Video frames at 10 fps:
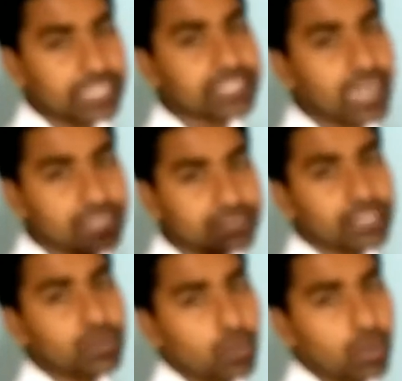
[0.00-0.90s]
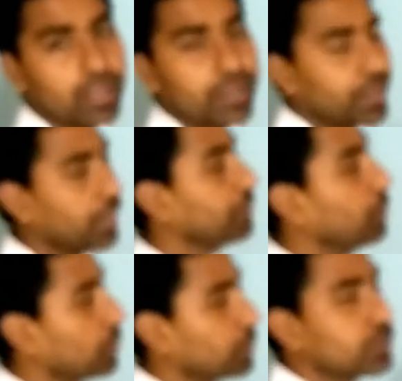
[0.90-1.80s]
Theta is 0. If you
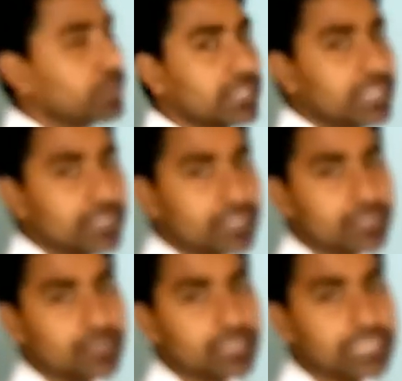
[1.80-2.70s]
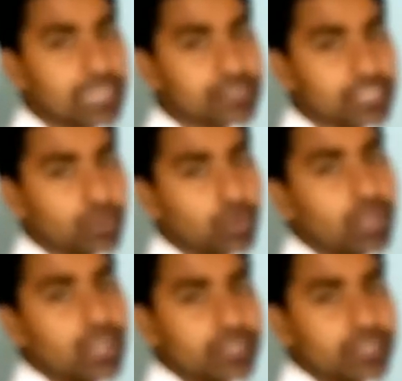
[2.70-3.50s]
will put theta 0,